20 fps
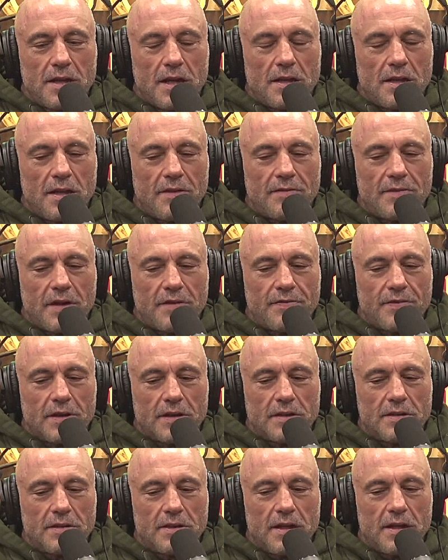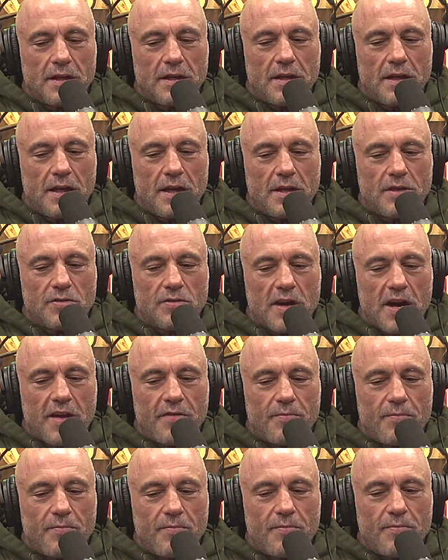I love that fucking thing. And I
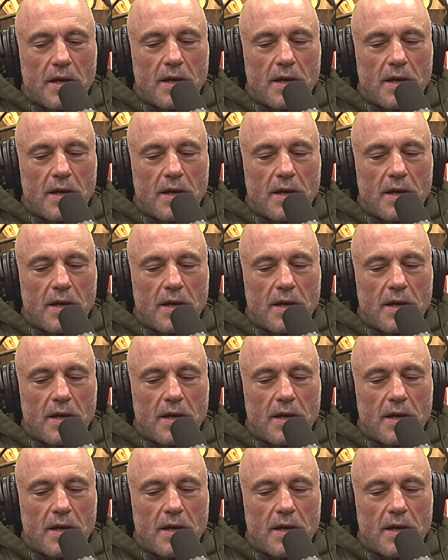drive my...